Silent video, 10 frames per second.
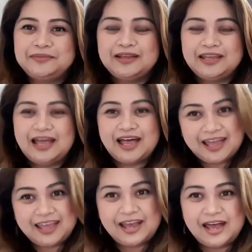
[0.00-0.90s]

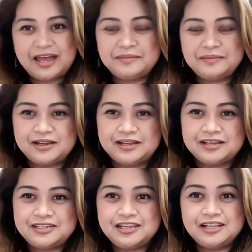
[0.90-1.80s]
Hi, I'm
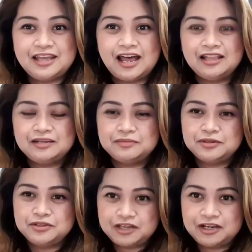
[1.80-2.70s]
Celia Alamo
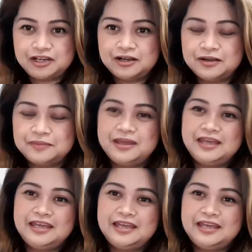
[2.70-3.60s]
Jacob,
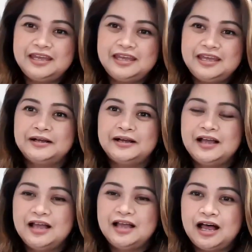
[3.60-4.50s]
and
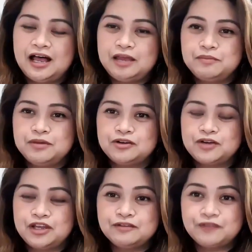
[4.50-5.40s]
I'm a
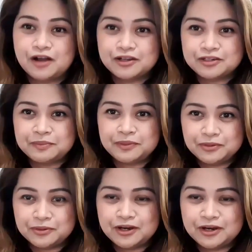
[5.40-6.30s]
creative
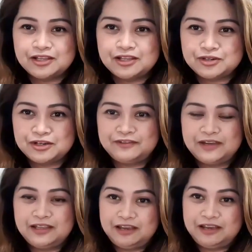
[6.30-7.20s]
entrepreneur and a
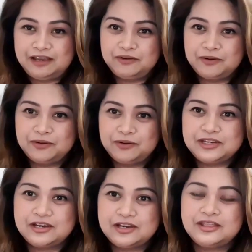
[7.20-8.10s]
certified life coach
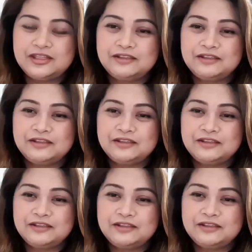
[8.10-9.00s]
here in the
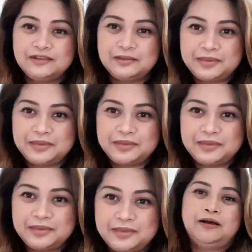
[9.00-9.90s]
Philippines.
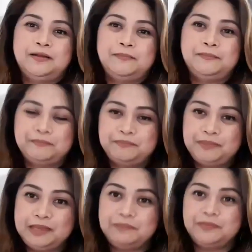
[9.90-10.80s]
I help
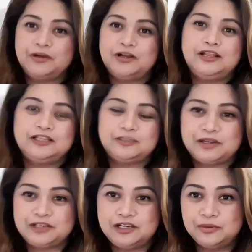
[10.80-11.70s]
people,
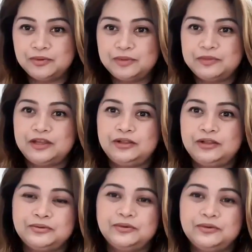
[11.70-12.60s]
especially women,
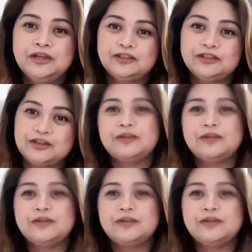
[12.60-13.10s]
to turn their